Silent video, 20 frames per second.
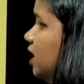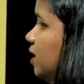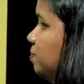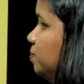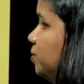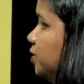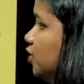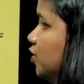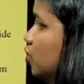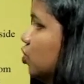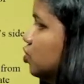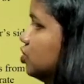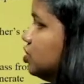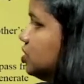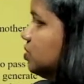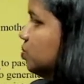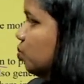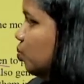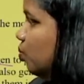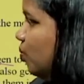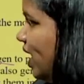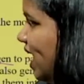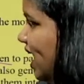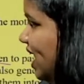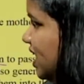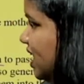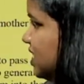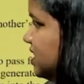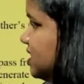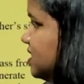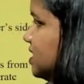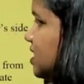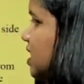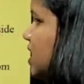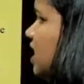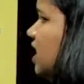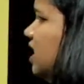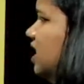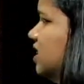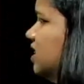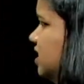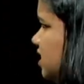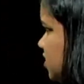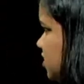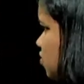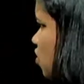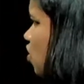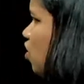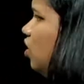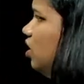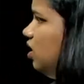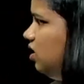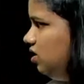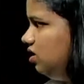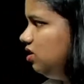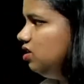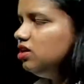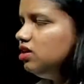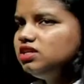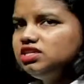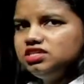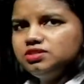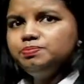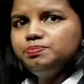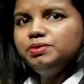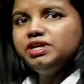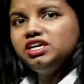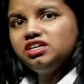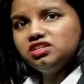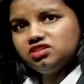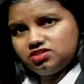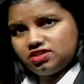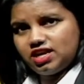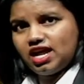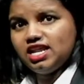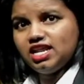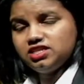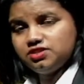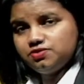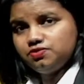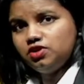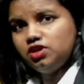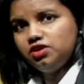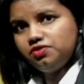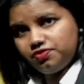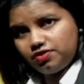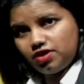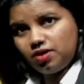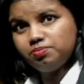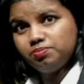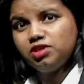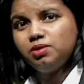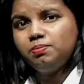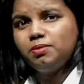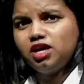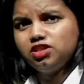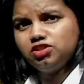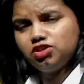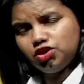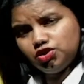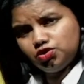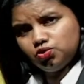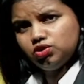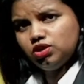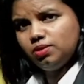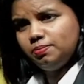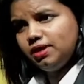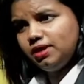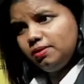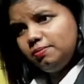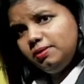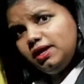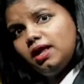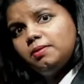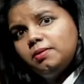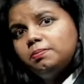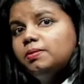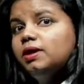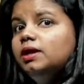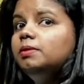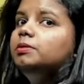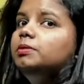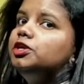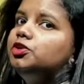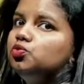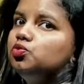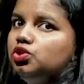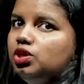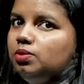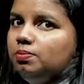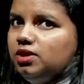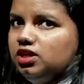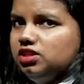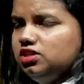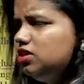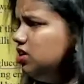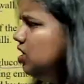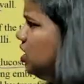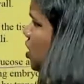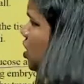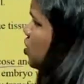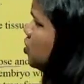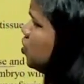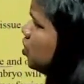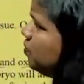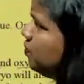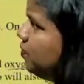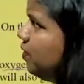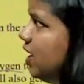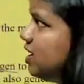embryos, waste, these all is being transferred from the mother to the baby and baby to the mother. So if you